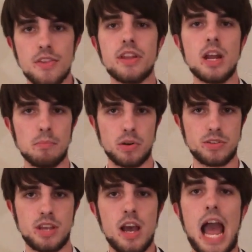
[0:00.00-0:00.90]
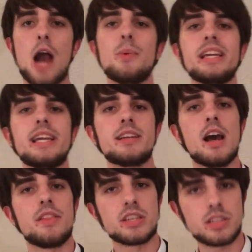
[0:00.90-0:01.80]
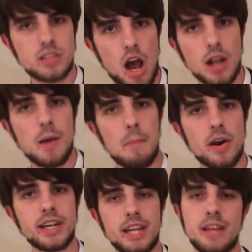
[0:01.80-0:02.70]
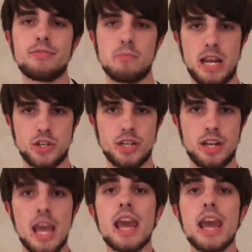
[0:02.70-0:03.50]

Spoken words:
the numbers, how we get the stock market information.